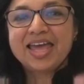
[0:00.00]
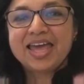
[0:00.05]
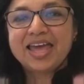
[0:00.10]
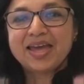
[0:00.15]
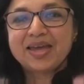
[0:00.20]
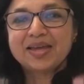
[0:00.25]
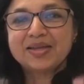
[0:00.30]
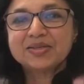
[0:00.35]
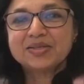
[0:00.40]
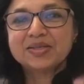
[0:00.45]

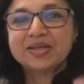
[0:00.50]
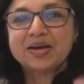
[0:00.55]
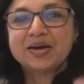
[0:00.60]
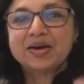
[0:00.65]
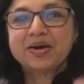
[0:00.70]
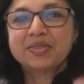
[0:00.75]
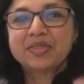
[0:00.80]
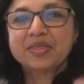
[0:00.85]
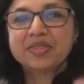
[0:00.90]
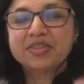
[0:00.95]
And
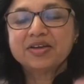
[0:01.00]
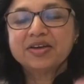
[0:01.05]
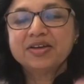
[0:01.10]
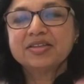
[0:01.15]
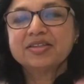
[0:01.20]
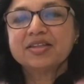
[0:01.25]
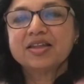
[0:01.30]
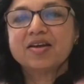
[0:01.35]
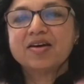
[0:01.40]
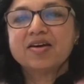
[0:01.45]
the third
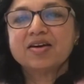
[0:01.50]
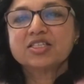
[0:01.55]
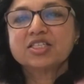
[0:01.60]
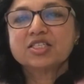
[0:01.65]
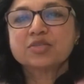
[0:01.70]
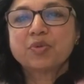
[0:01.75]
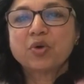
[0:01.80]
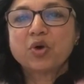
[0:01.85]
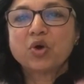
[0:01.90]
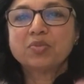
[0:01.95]
and the
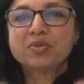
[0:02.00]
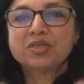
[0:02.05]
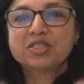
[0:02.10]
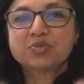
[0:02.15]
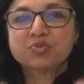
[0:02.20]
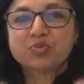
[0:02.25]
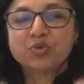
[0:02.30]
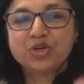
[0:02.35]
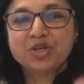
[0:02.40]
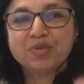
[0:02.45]
last poem is
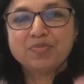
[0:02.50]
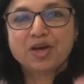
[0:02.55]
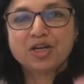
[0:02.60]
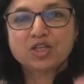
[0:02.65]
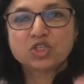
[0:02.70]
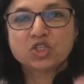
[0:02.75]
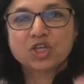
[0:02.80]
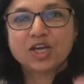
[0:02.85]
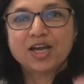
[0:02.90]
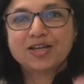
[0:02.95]
pretty
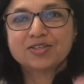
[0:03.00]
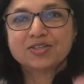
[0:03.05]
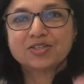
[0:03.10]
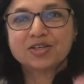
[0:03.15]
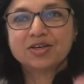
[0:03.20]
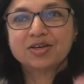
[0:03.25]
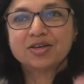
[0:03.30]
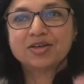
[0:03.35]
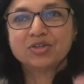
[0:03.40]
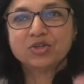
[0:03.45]
much has
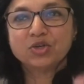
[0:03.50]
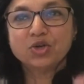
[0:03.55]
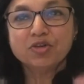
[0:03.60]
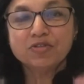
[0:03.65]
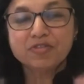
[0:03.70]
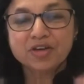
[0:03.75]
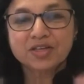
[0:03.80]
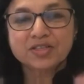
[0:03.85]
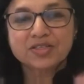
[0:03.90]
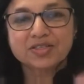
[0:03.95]
a
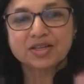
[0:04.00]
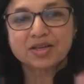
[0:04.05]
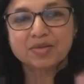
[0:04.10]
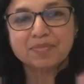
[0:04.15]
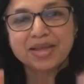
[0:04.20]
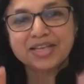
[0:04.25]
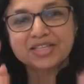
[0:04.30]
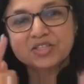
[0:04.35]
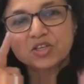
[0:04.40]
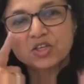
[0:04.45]
universal
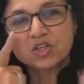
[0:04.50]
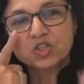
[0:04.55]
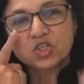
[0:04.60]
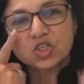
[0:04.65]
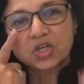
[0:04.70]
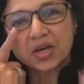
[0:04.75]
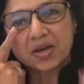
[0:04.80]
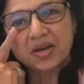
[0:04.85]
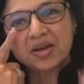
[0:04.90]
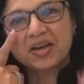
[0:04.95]
message.
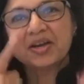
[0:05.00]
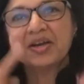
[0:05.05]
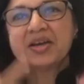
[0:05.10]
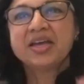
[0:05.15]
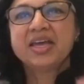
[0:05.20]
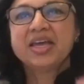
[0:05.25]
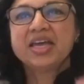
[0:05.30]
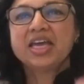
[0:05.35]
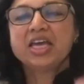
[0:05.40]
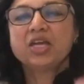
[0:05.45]

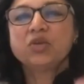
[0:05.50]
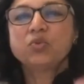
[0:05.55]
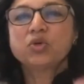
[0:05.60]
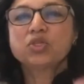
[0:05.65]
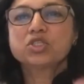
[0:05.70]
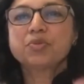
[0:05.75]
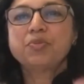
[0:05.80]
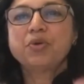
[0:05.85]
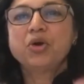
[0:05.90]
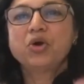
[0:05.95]
It
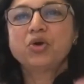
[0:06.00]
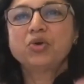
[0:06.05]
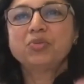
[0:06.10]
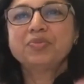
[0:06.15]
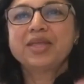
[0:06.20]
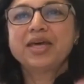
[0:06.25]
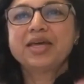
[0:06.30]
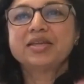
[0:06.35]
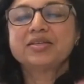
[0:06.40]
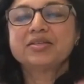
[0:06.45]
was a poem
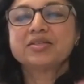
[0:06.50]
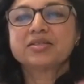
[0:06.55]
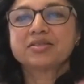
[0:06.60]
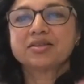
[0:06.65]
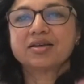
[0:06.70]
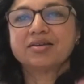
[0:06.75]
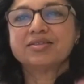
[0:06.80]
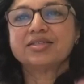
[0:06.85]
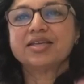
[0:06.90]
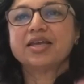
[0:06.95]
that is
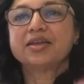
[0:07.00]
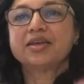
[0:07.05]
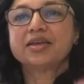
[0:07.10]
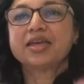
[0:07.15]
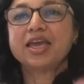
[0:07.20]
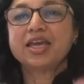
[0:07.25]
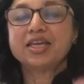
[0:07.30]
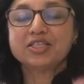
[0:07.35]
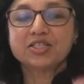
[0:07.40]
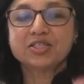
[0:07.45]

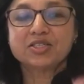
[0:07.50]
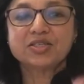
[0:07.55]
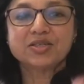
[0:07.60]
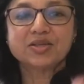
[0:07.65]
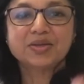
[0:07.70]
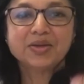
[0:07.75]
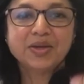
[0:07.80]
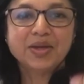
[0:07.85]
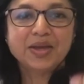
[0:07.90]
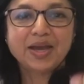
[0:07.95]
dedicated
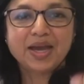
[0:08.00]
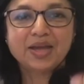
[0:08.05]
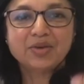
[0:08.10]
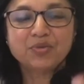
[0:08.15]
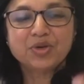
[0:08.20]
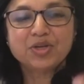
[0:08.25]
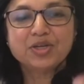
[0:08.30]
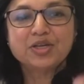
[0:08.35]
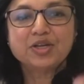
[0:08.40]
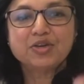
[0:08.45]
and
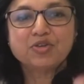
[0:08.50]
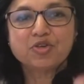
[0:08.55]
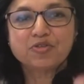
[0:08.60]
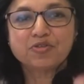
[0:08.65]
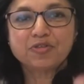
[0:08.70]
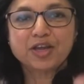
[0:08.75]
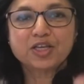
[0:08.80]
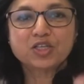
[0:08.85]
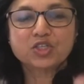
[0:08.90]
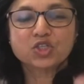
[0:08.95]
written in
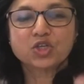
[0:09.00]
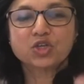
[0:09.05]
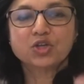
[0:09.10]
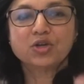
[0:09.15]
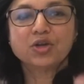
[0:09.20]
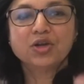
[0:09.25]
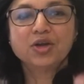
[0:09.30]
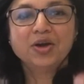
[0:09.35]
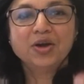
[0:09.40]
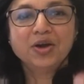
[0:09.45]
reflection